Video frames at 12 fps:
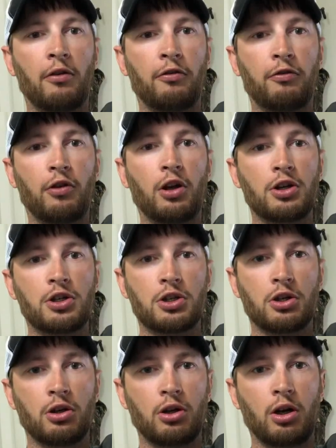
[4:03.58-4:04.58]
a
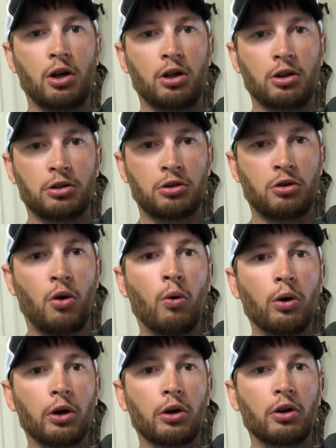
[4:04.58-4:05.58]
flush
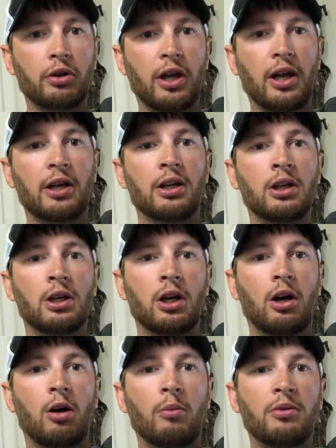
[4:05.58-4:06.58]
corner on that
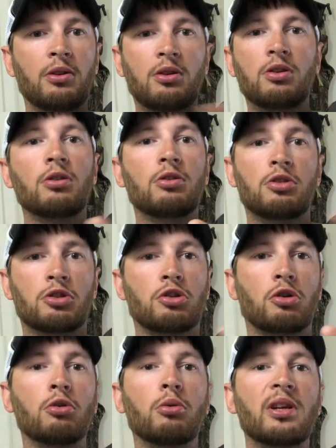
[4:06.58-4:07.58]
to
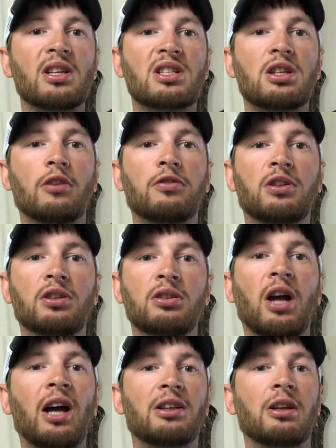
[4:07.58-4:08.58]
screw in stuff to
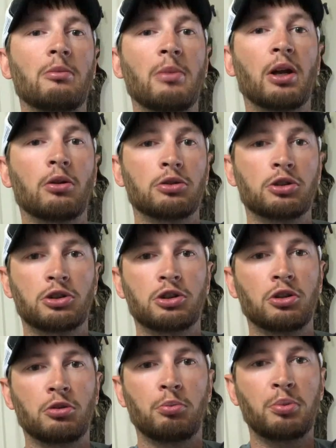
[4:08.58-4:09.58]
knot to the metal,
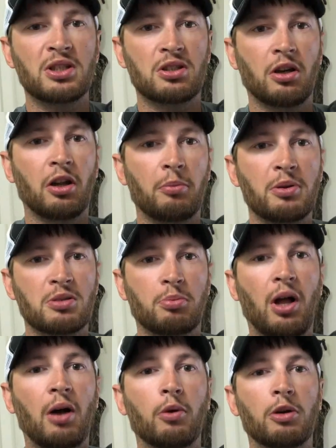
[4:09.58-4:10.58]
just another piece
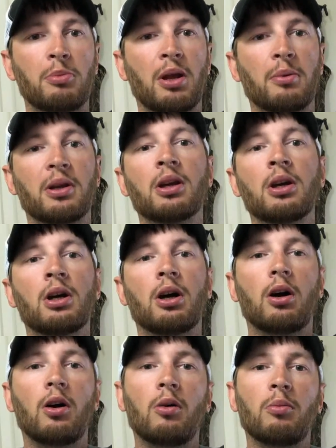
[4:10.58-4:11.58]
of plywood maybe.
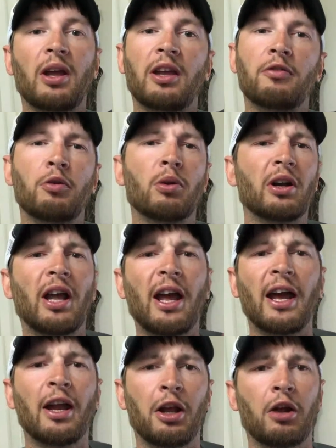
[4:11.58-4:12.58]
Like if you wanted to
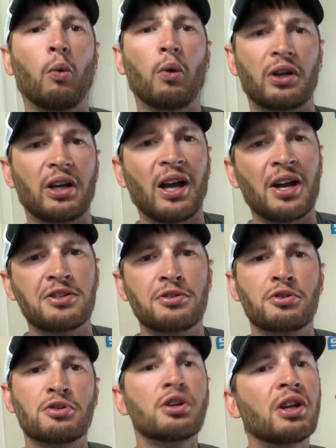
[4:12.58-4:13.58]
add like
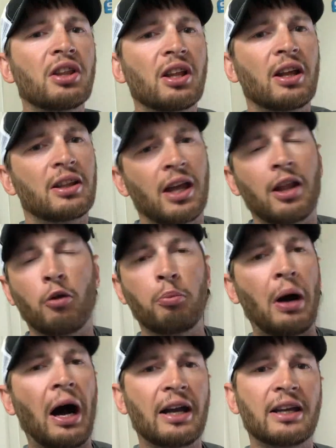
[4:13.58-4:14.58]
organizers or anything like that, little
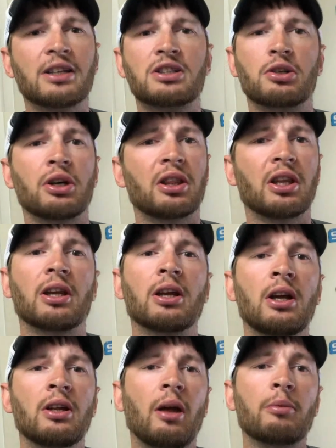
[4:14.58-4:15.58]
pockets or anything,
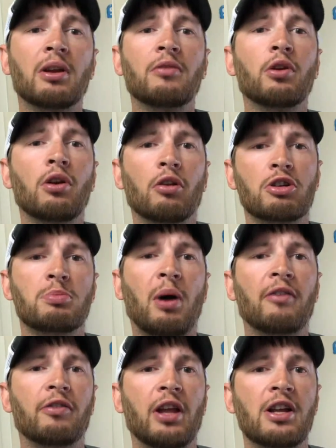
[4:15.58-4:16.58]
that would give you another
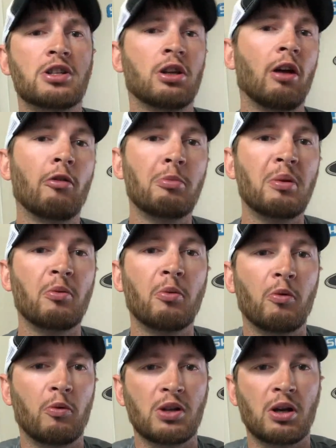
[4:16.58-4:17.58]
spot for that. So that would be
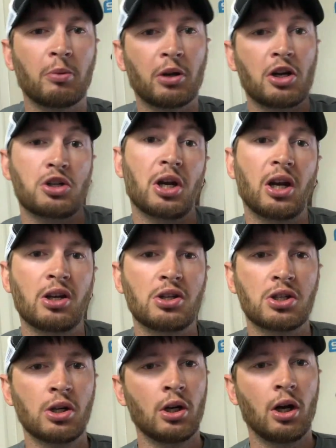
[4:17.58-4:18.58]
what I'm going to
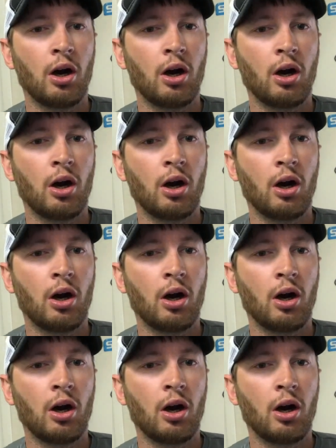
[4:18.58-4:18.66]
change